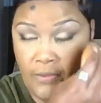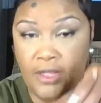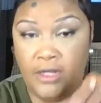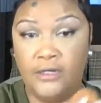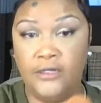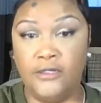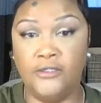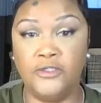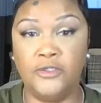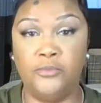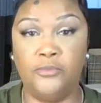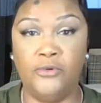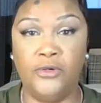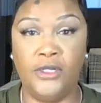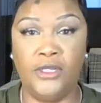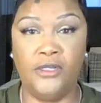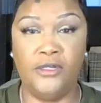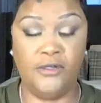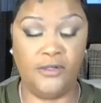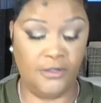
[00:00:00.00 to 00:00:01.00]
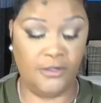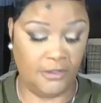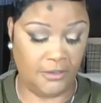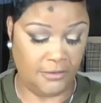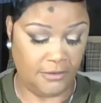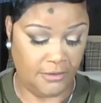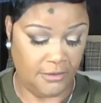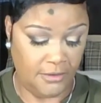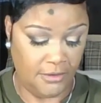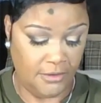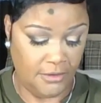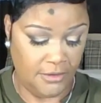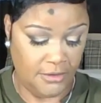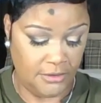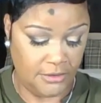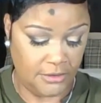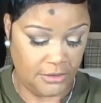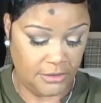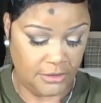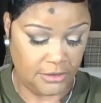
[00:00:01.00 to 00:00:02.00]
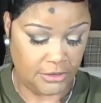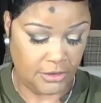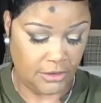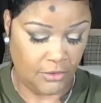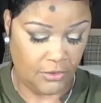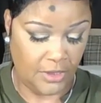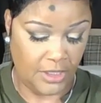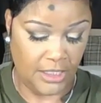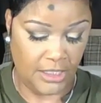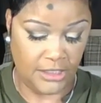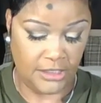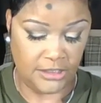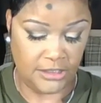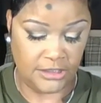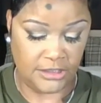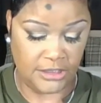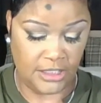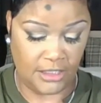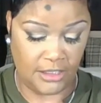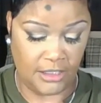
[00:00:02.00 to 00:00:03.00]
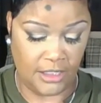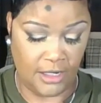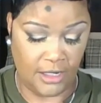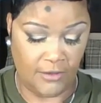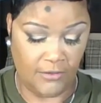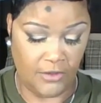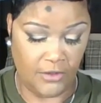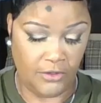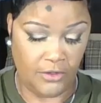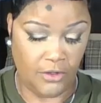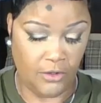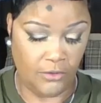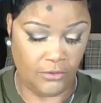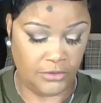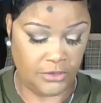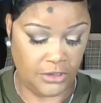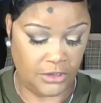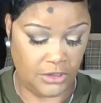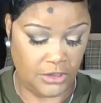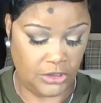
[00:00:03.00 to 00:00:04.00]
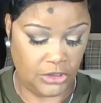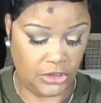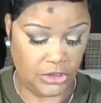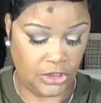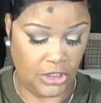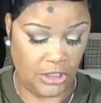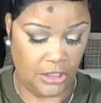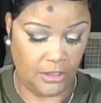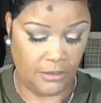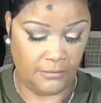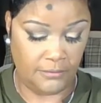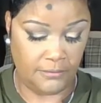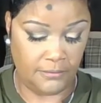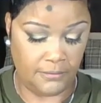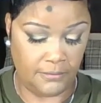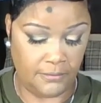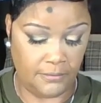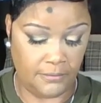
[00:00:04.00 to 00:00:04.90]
That looks pretty good. Let's go ahead and set down the nose and the chin.